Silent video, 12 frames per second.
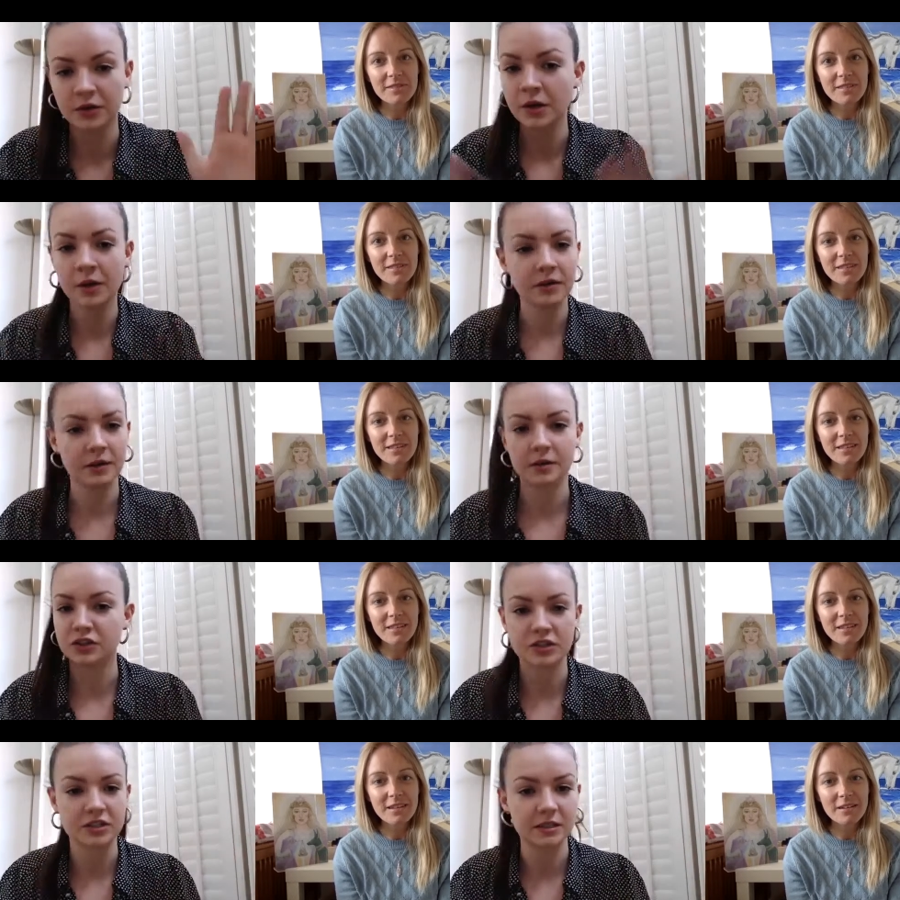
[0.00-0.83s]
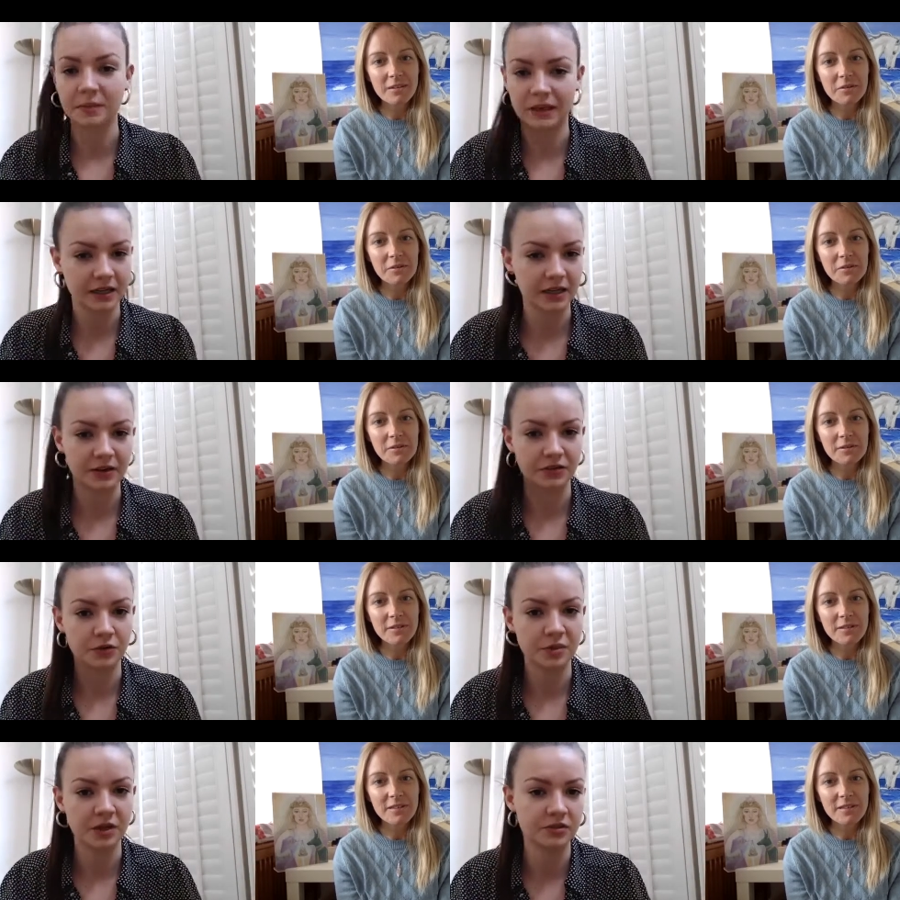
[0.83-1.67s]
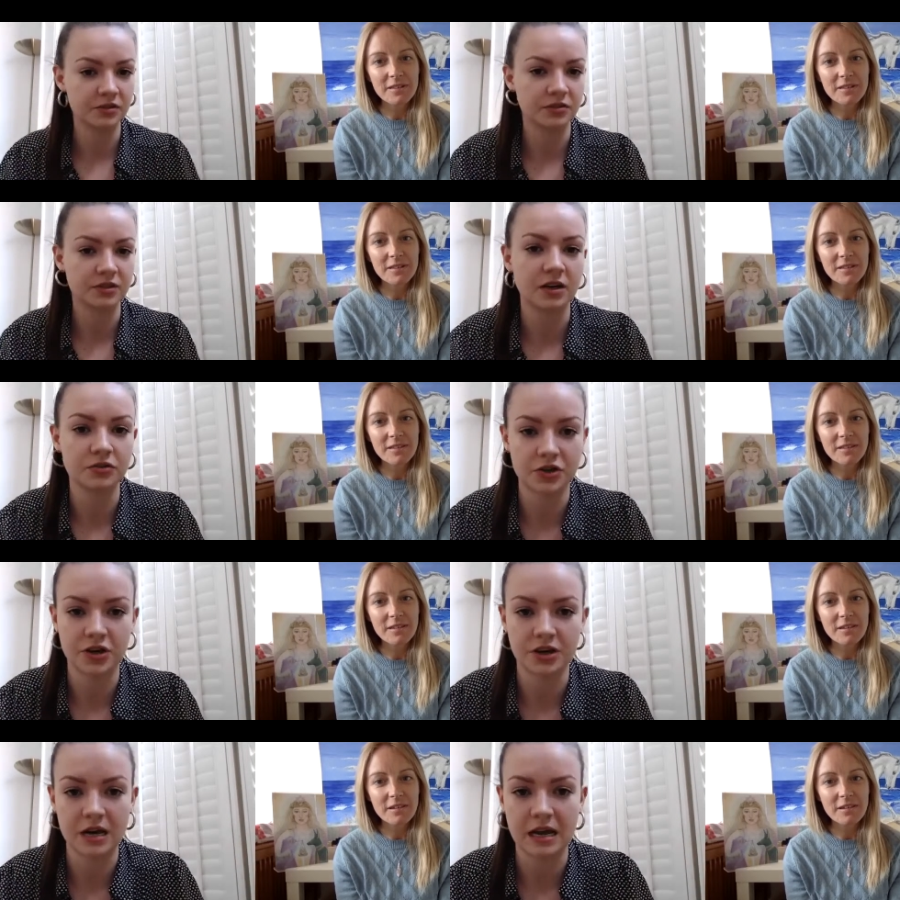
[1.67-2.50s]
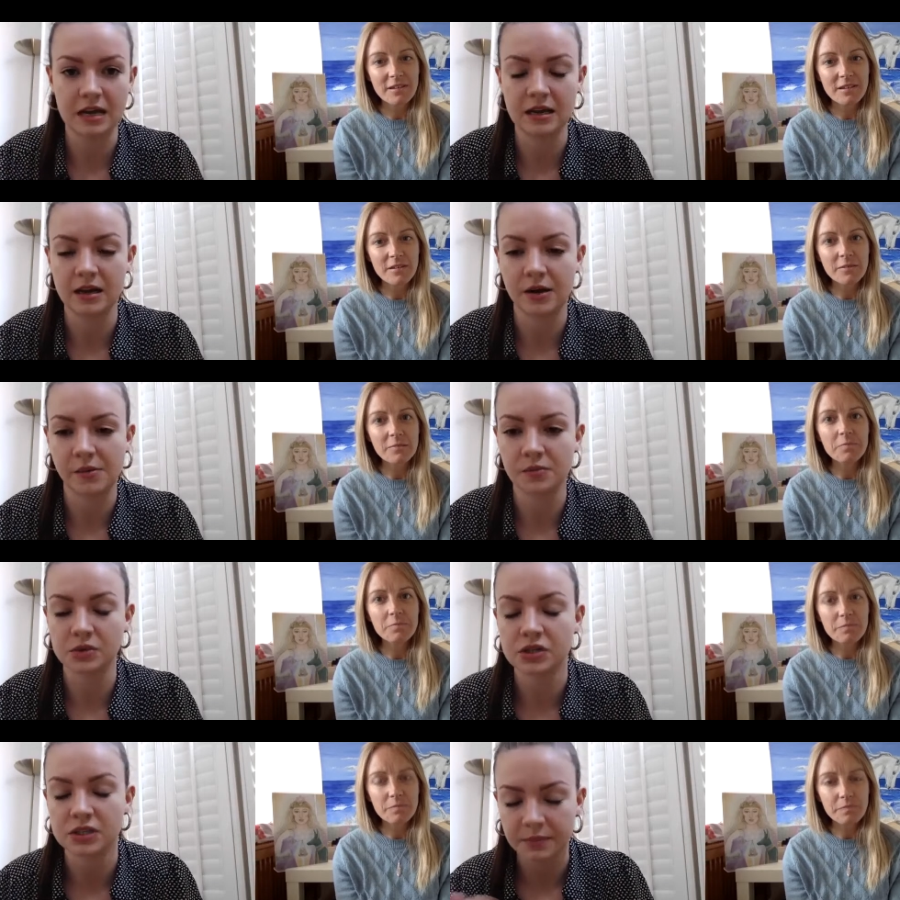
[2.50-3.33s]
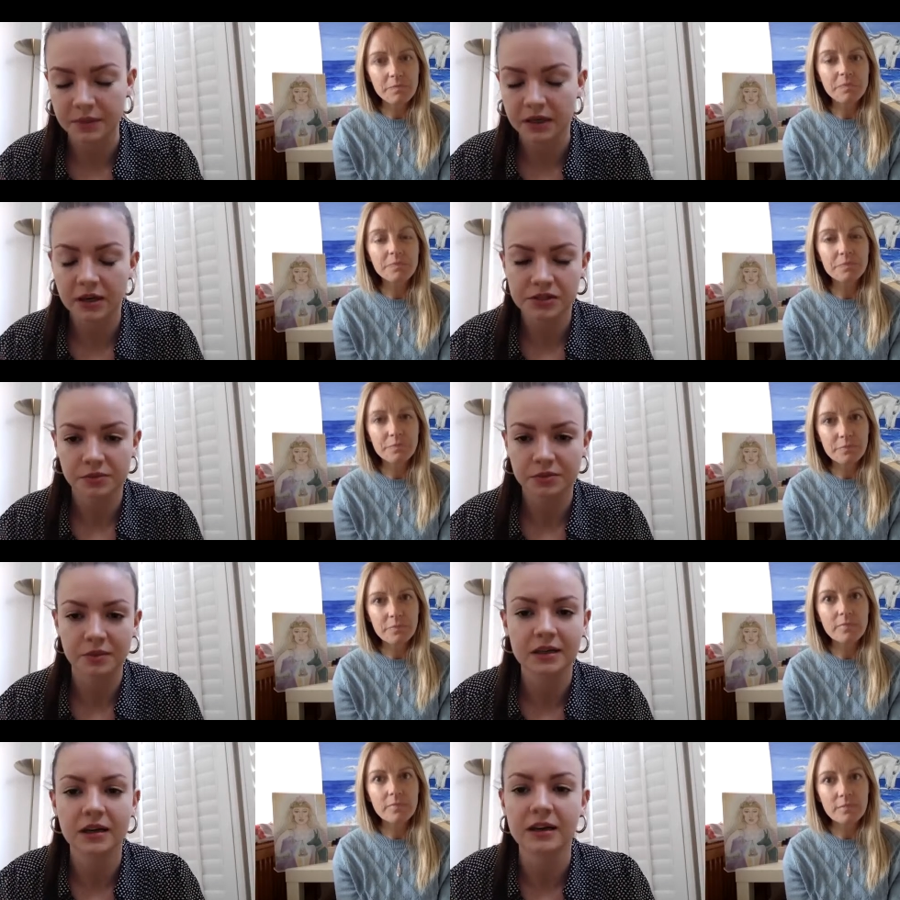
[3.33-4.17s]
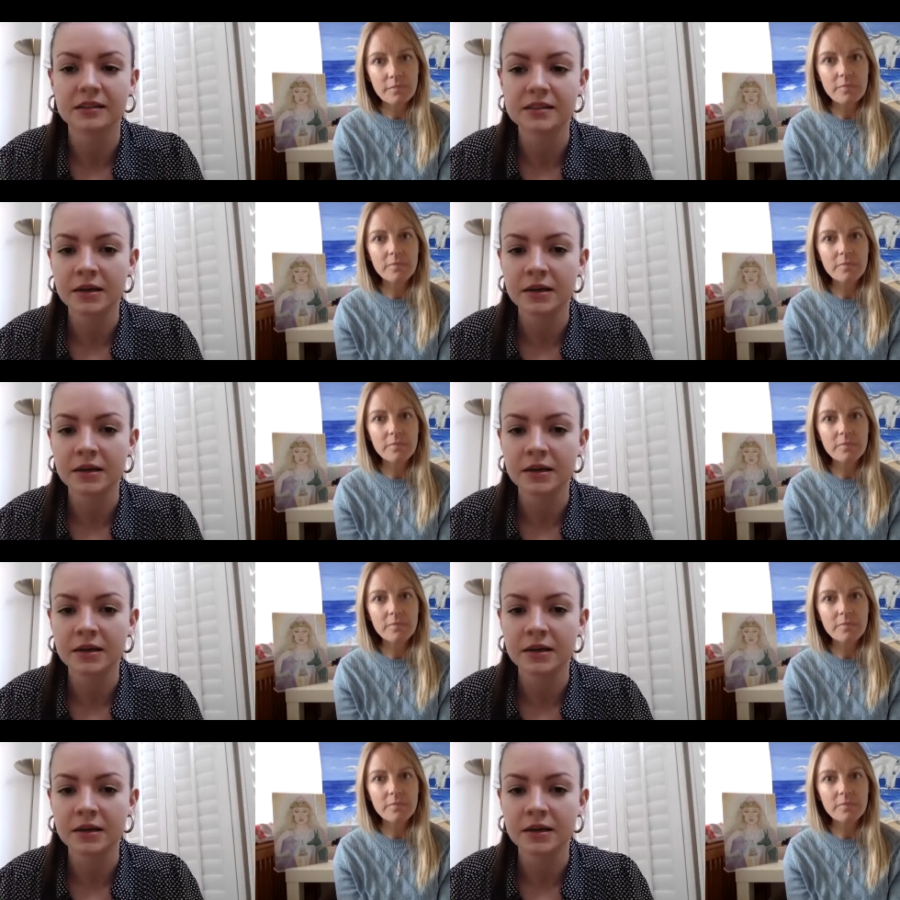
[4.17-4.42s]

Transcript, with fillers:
Speaker 1: the, just the beginning of your personal style journey, um, which is something I do with my clients.